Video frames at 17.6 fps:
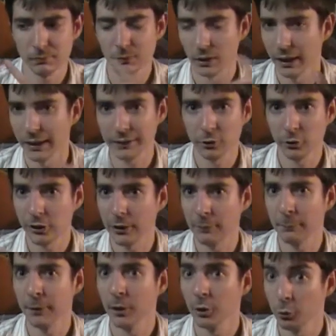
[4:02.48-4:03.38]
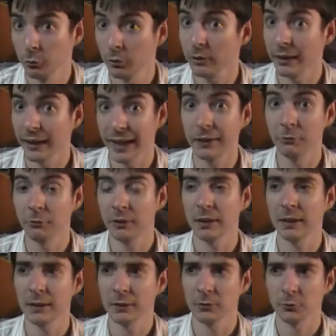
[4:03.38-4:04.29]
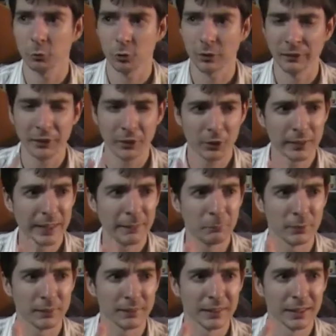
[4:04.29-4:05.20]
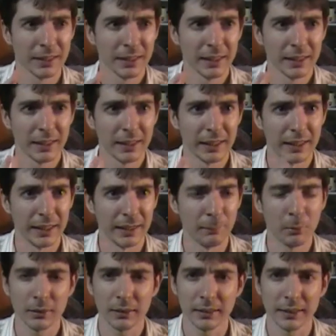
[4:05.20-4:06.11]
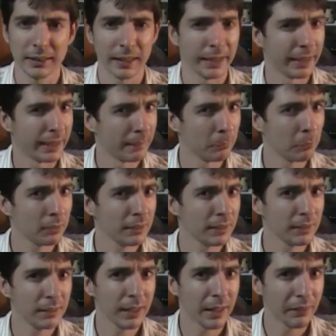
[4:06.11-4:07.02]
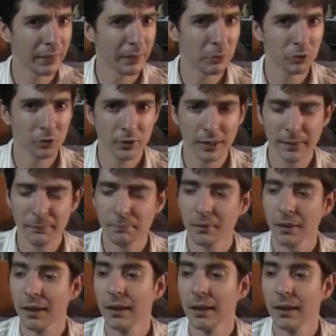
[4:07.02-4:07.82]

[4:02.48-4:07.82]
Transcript: Edgar Allan Poe really had feelings for, I think her name was Emily Hamilton, I think was her name.